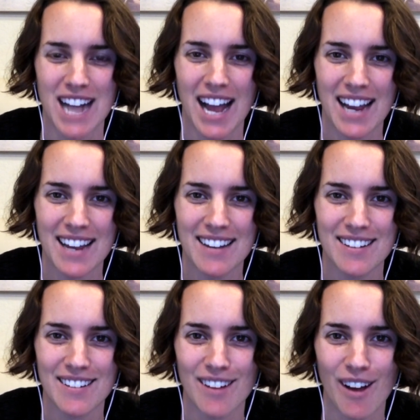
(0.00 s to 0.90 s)
I
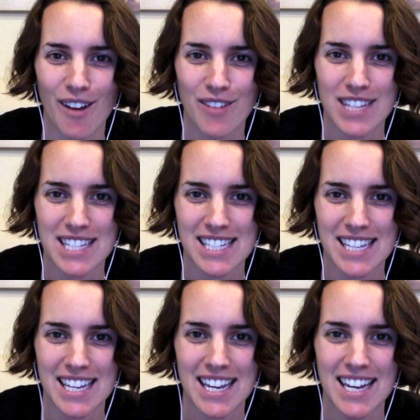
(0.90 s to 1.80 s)

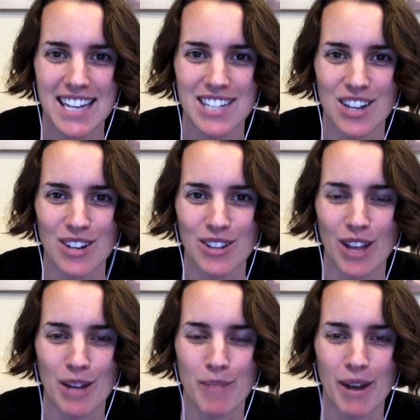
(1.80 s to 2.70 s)
obviously talk a
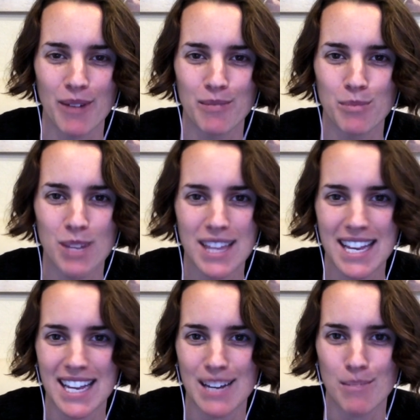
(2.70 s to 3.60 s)
lot about
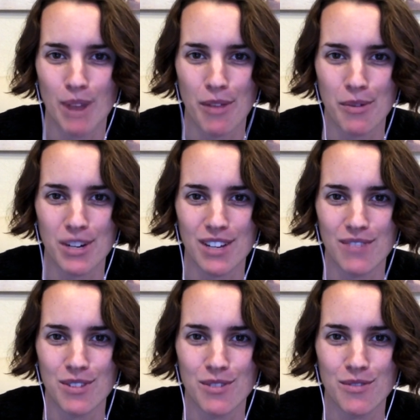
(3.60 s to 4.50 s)
breathing and breath work
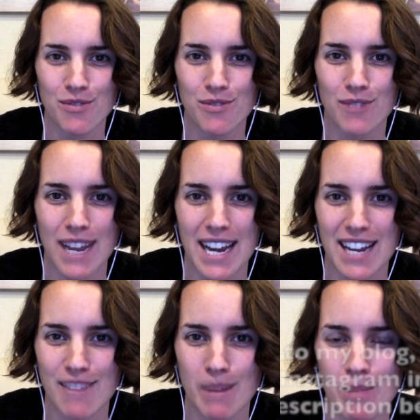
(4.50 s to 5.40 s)
if you've read any of my